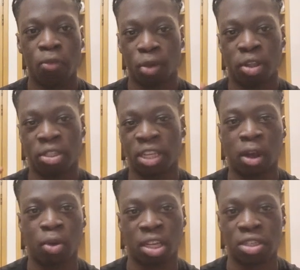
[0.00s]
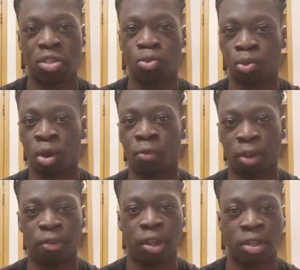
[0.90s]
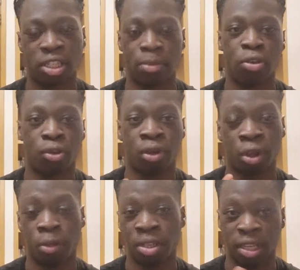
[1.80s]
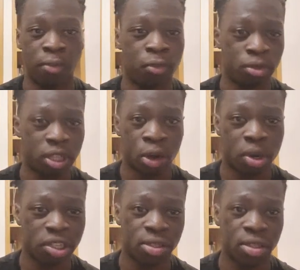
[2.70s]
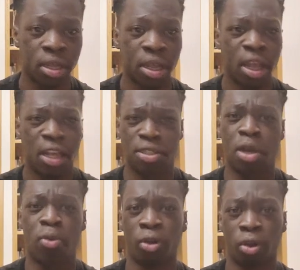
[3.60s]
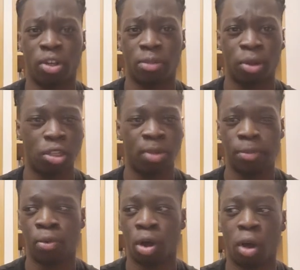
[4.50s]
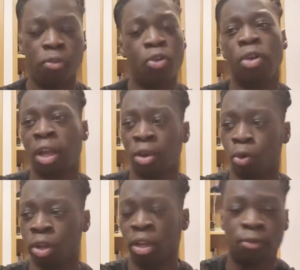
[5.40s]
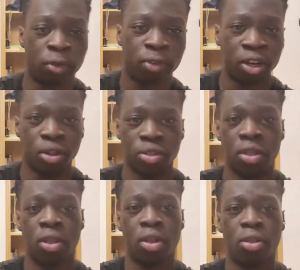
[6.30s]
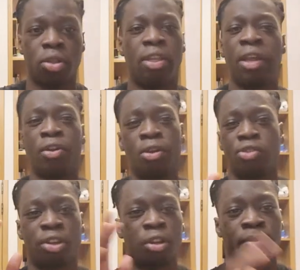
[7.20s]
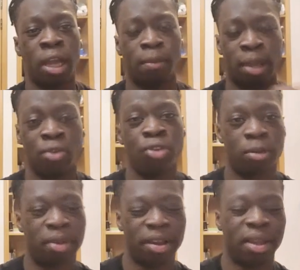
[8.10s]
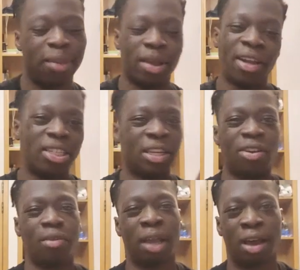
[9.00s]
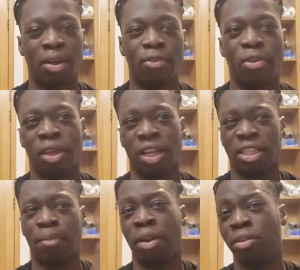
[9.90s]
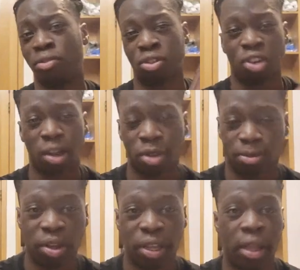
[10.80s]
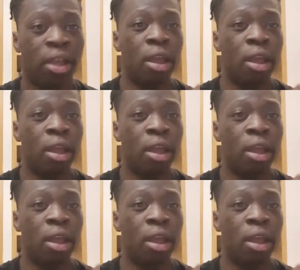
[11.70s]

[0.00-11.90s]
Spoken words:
fun style questions, were very similar to Omer's interview style questions. And so I would encourage most people, after looking at all the interview videos, to then go straight to Blackpen Redpen. I'm kind of shouting him out, even though he has like millions of subscribers, but yeah.